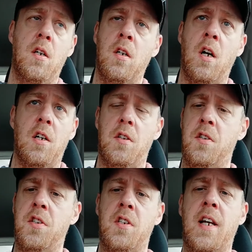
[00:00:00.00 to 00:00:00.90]
Not
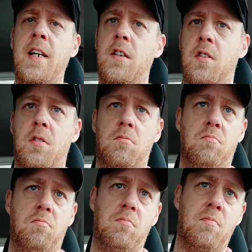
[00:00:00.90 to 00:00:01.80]
state,
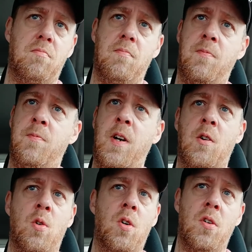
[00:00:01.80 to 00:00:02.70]

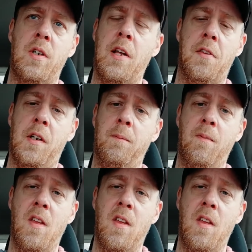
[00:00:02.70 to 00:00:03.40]
federal, nothing.